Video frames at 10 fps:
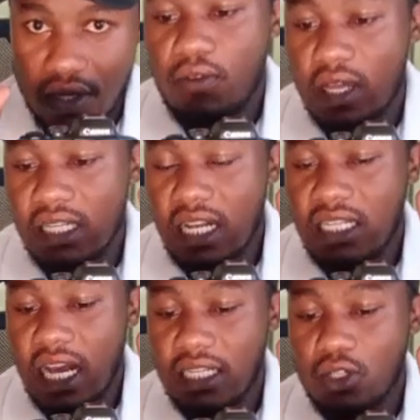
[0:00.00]
Then for the
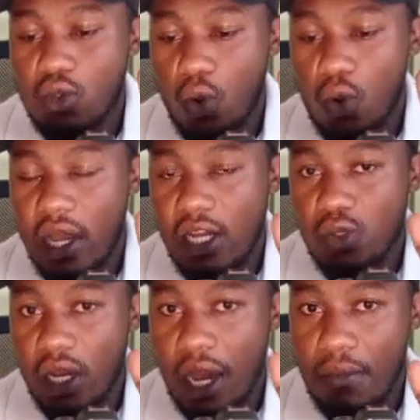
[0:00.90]
tilt axis, you're looking
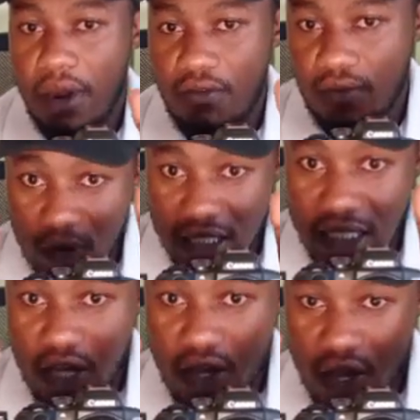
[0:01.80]
at your camera
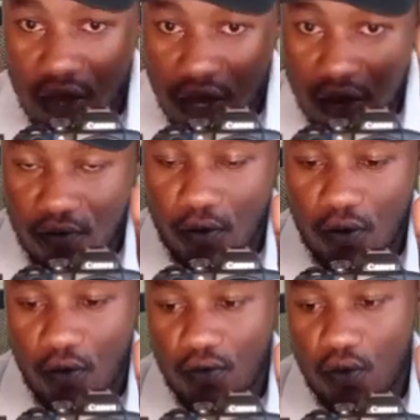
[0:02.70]
facing in
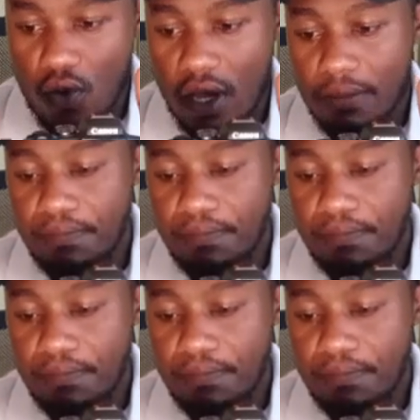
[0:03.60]
front of you,